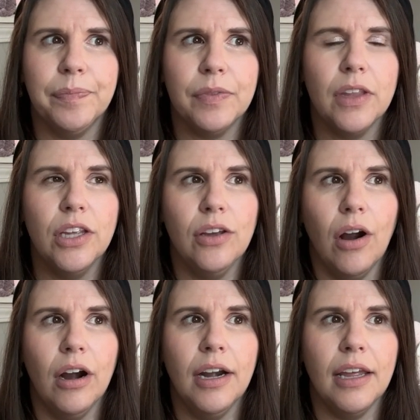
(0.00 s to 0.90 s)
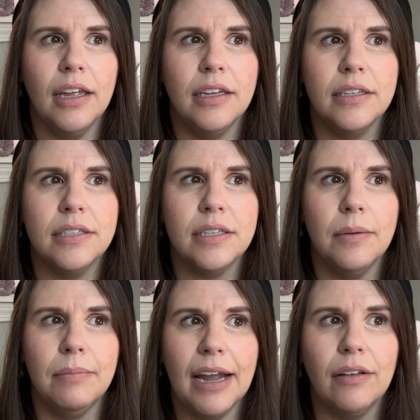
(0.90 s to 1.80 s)
yarn is
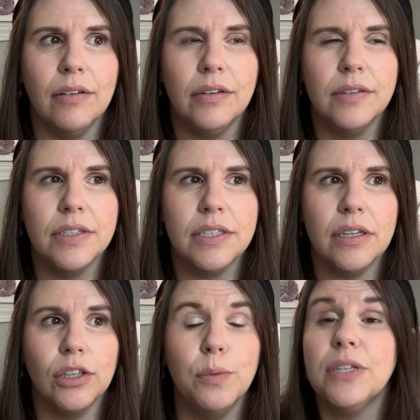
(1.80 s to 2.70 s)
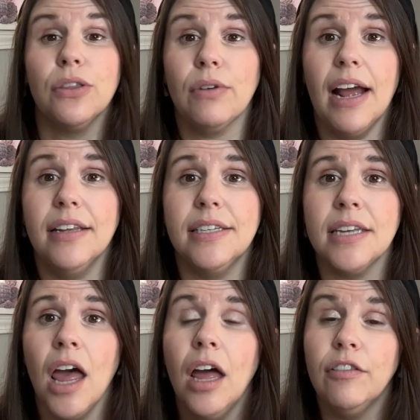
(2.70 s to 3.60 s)
Michael's Loops and Threads
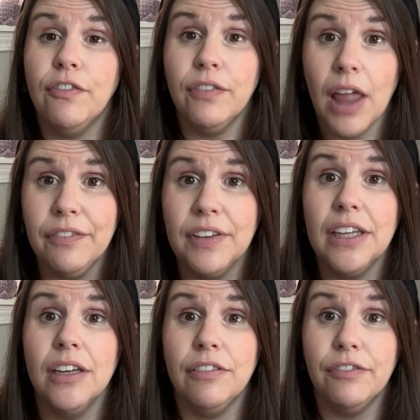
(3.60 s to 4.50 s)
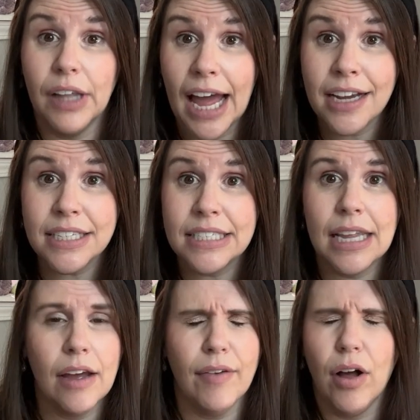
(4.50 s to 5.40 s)
Fluffy Flex. They
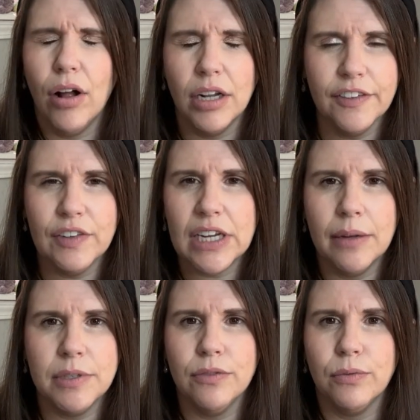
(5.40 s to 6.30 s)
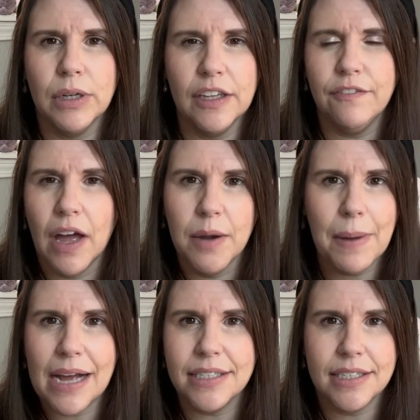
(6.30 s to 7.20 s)
have all different types of really fun
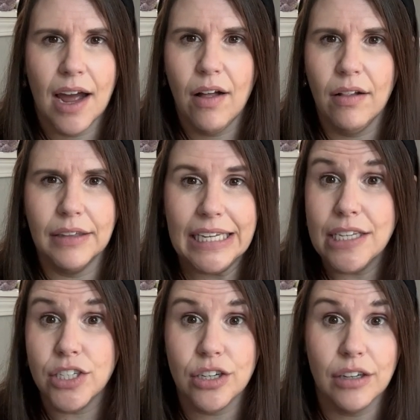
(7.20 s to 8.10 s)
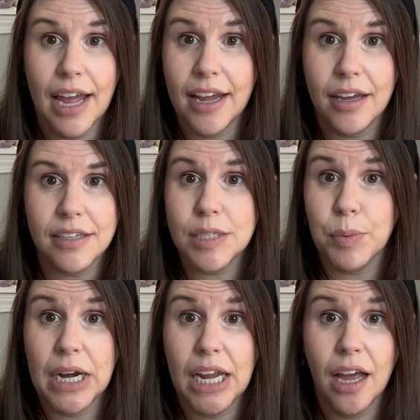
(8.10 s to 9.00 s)
pastel Easter-like
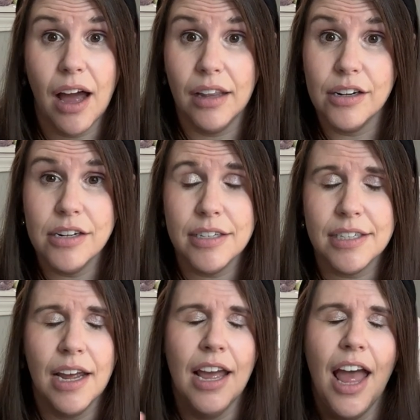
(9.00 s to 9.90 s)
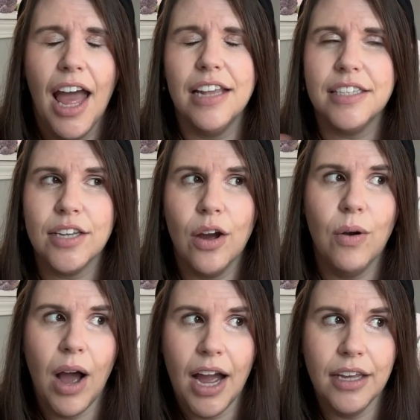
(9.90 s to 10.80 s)
spring colors. And so
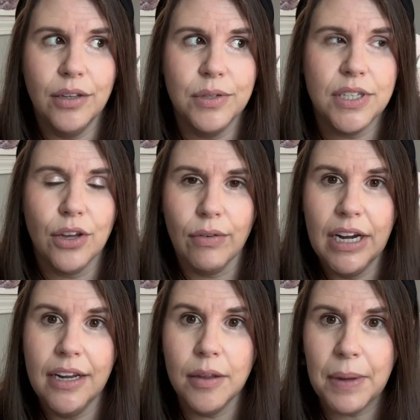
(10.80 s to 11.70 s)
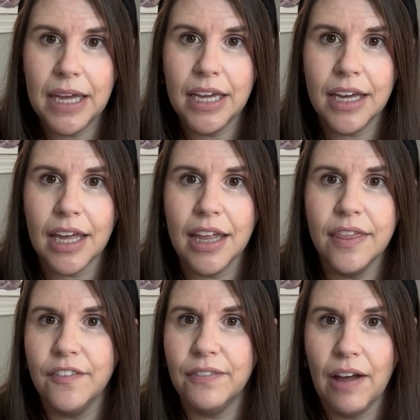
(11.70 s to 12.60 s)
I used the green and the pink in the
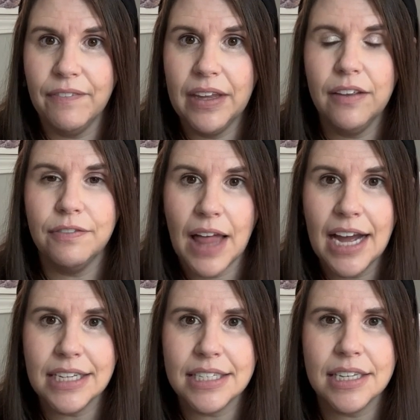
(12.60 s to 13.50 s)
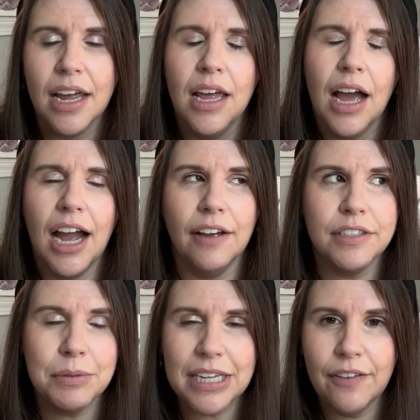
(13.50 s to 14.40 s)
Fluffy Flex. I have
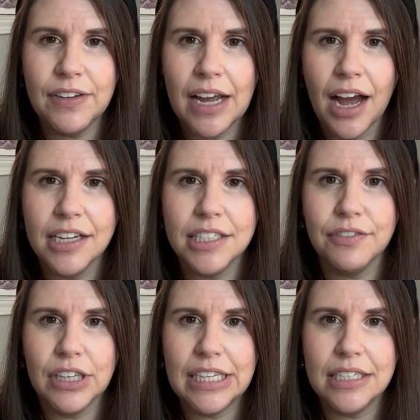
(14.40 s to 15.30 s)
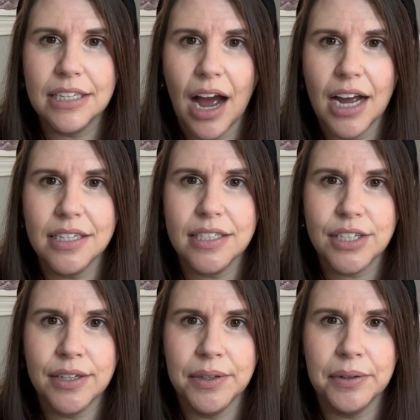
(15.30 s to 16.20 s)
some safety eyes for these guys
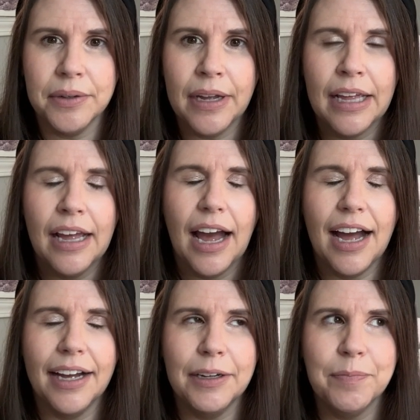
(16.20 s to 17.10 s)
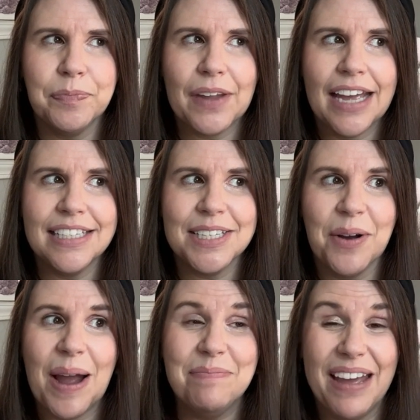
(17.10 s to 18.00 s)
too. And so
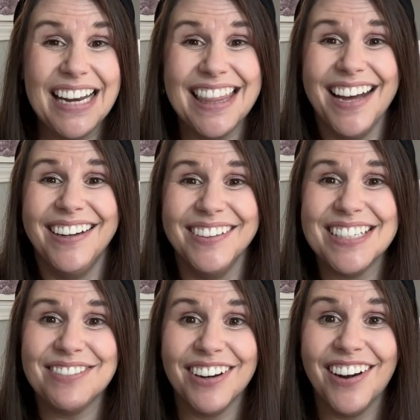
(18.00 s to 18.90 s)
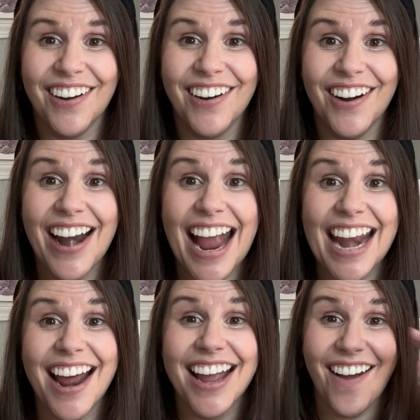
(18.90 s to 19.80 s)
I made those for her. And
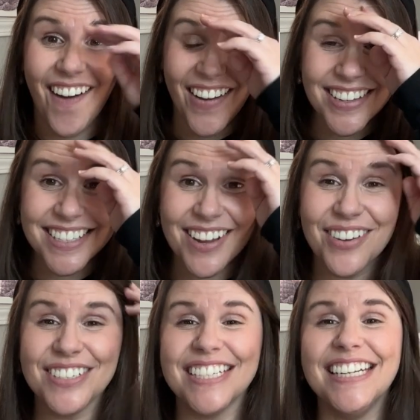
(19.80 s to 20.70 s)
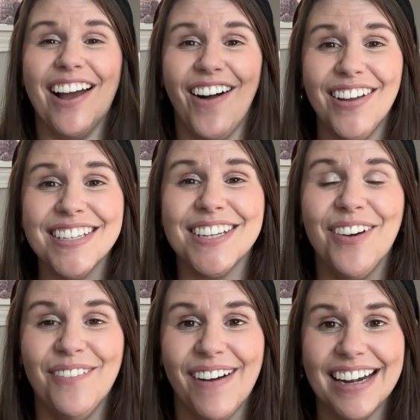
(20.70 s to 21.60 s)
she also
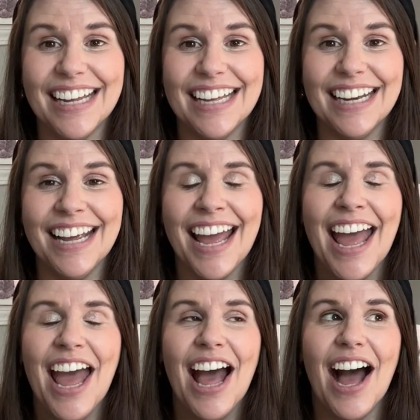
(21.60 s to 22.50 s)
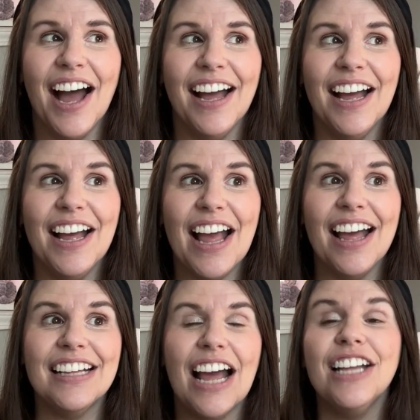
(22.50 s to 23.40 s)
wanted
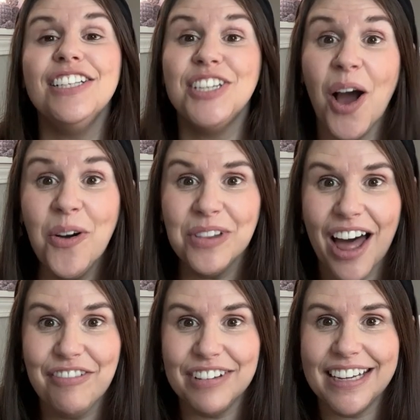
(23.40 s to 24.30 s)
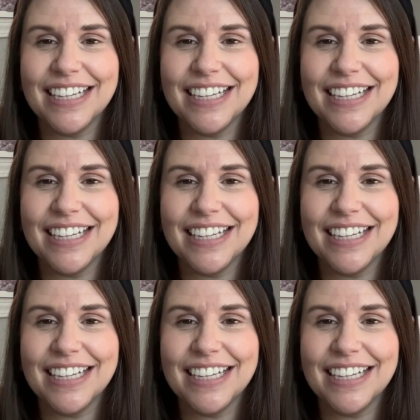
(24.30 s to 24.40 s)
a dough lovey.